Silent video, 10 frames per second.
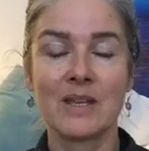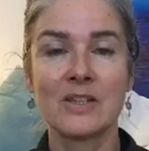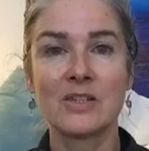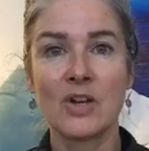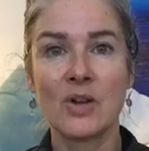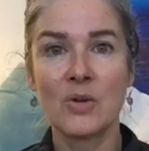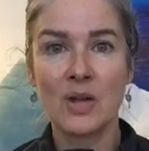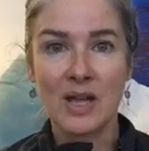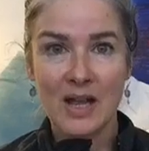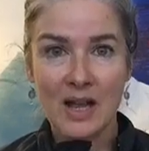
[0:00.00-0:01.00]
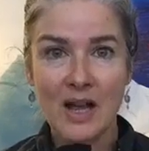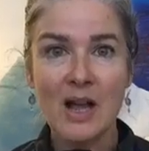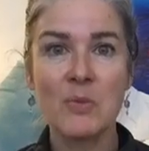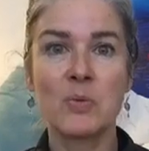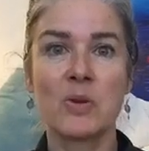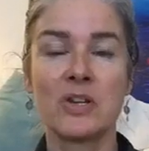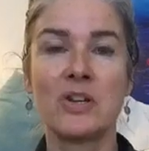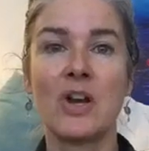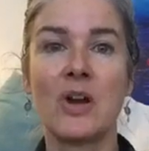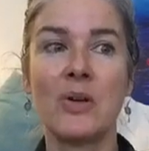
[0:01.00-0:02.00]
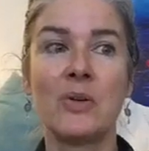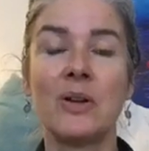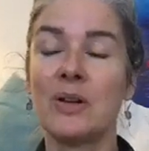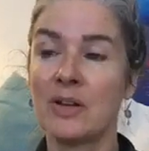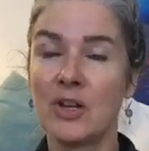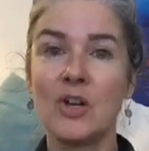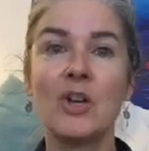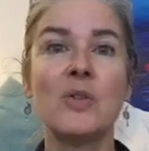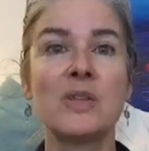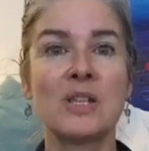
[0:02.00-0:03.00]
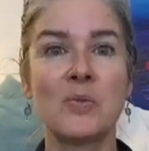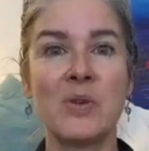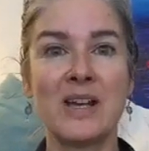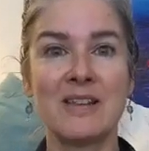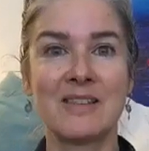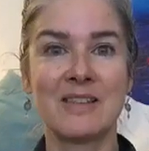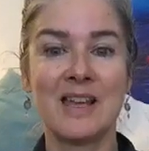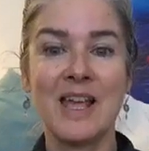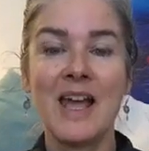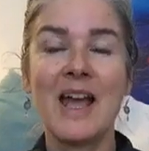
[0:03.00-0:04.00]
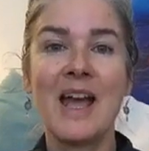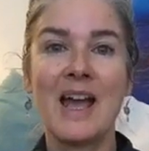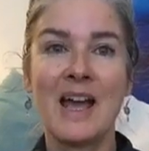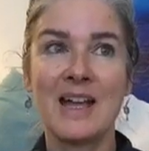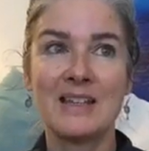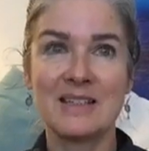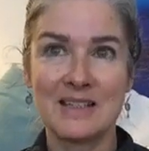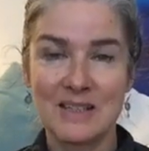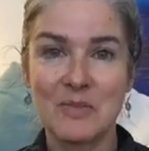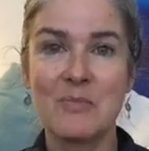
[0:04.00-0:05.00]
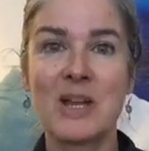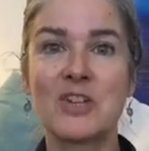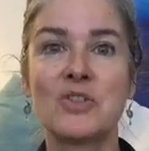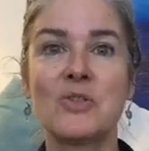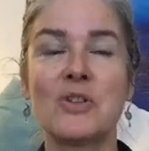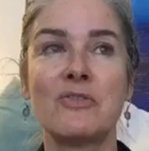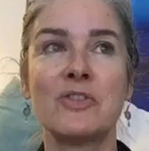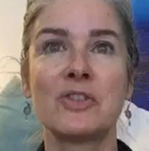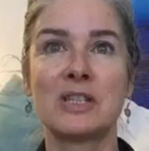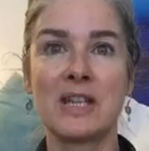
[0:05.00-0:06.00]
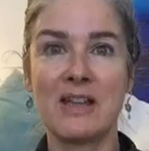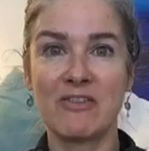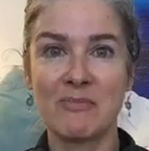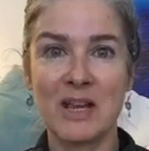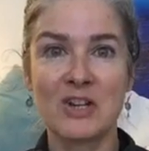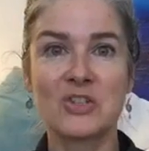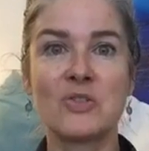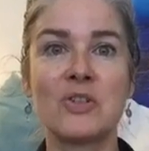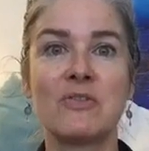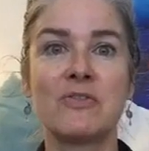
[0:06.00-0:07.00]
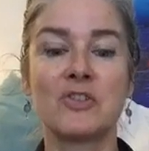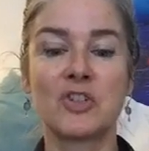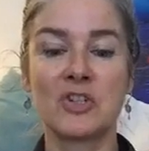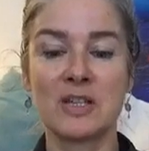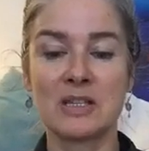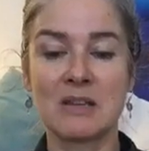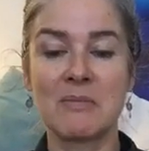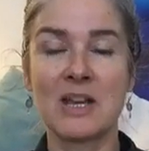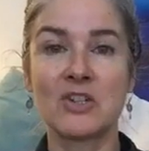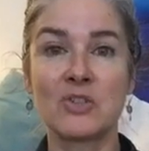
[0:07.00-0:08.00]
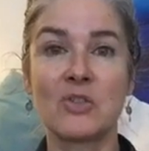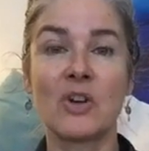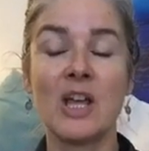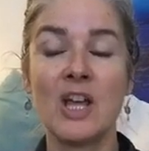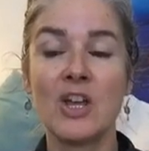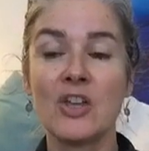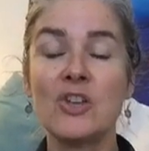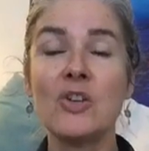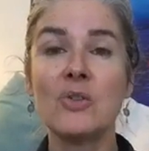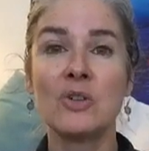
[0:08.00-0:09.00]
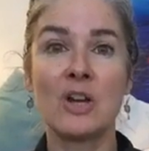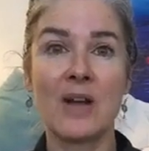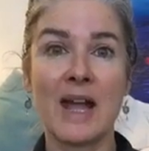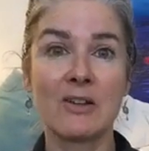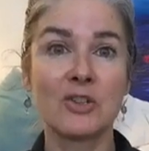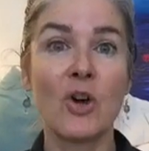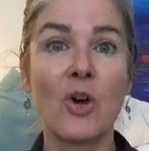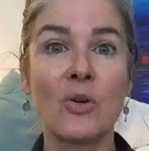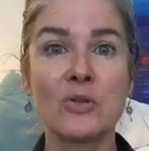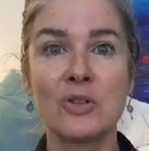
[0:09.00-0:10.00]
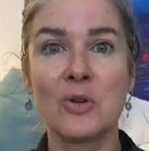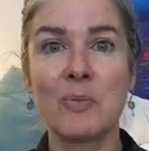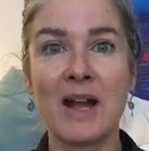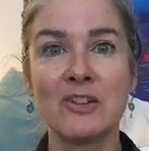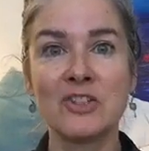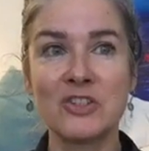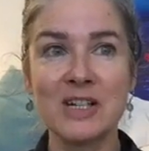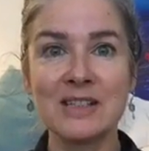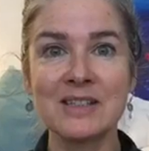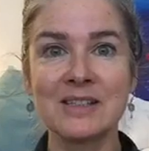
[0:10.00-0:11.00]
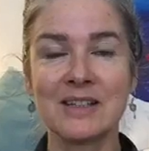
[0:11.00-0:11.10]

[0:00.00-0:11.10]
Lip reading: So I would want to know, who is it with? And make sure you feel safe, make sure you feel trusted, make sure you know how to hold your boundaries,